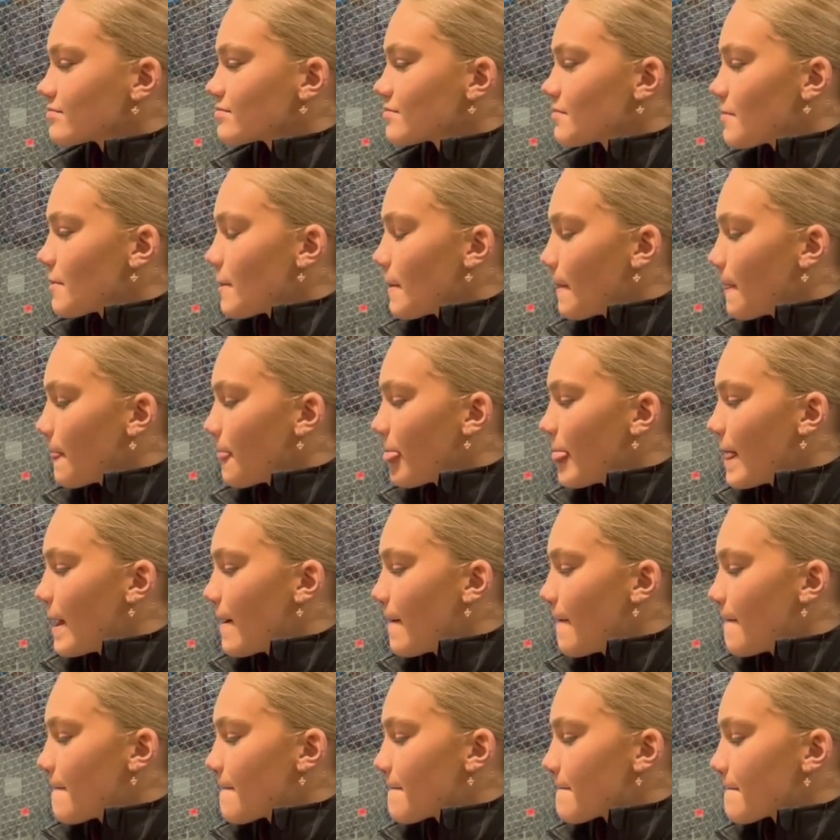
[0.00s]

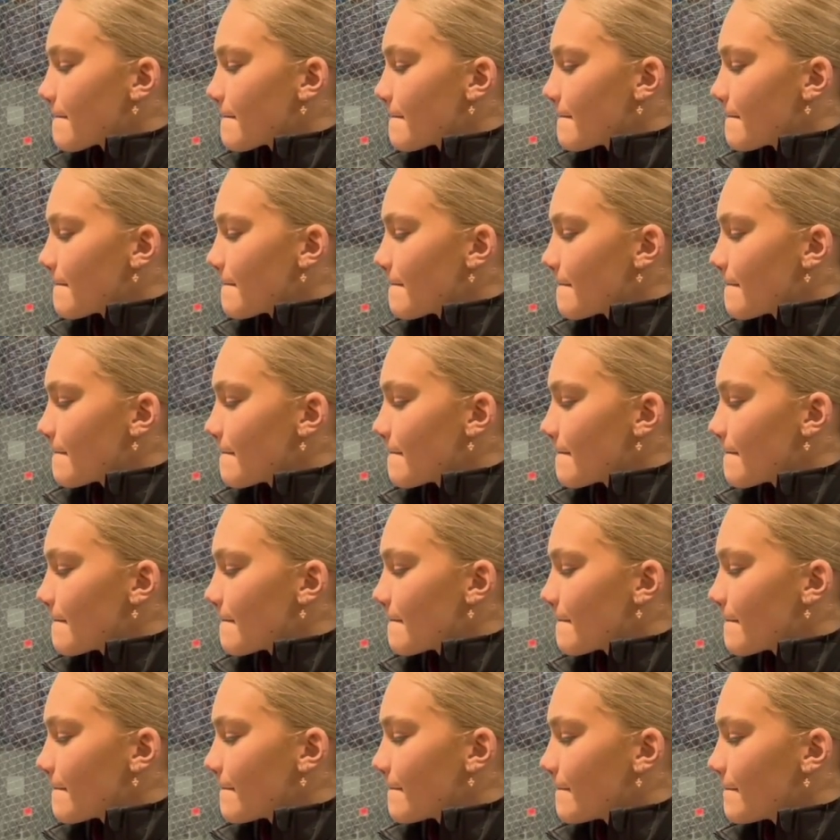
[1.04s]

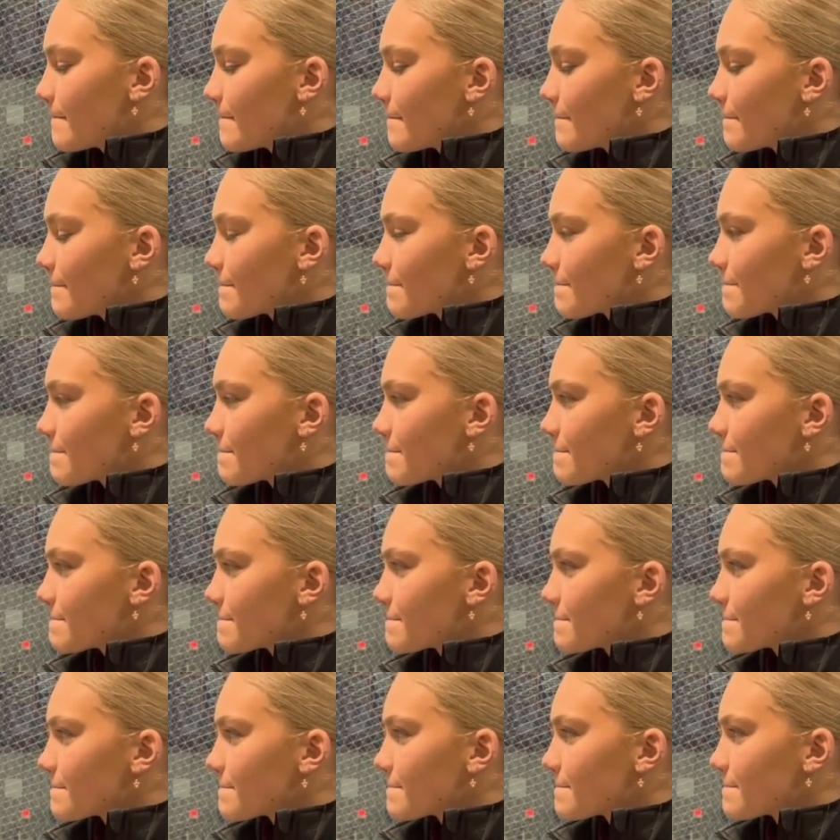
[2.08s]

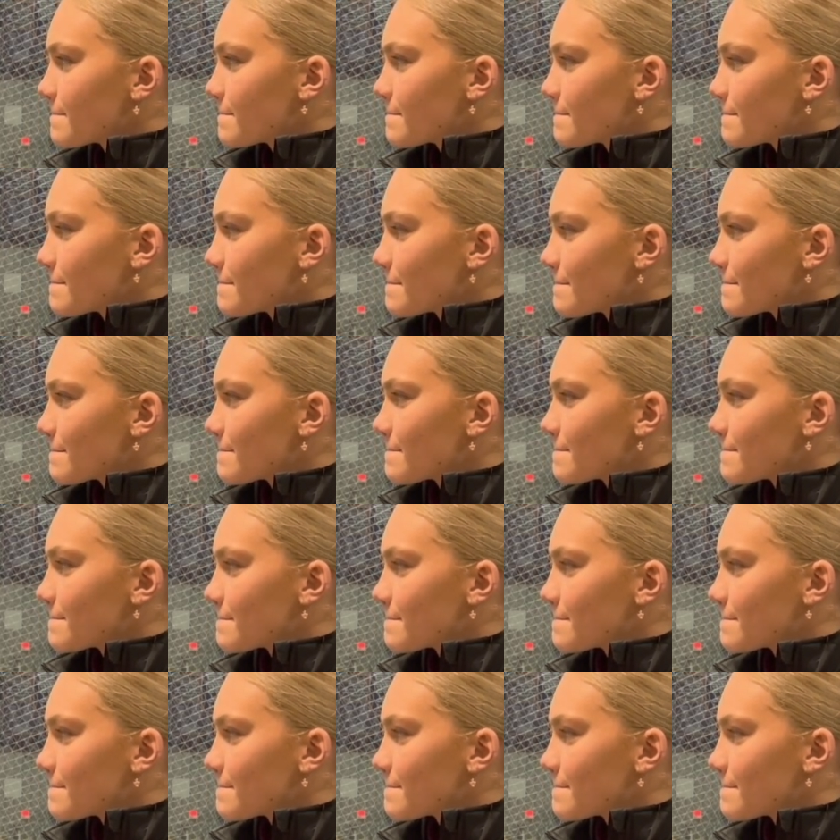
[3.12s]
No words are spoken by the person on screen.